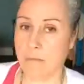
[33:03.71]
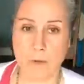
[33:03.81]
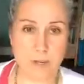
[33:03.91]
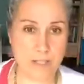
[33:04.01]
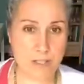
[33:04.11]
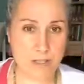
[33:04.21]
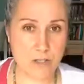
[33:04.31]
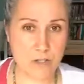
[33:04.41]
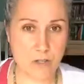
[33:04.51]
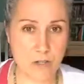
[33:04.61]
going to
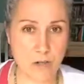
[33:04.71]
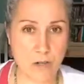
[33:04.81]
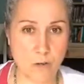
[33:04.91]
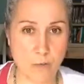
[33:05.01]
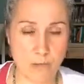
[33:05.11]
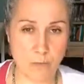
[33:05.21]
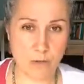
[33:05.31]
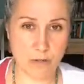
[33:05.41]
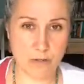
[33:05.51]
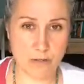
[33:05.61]
do one
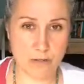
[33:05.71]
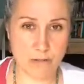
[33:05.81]
more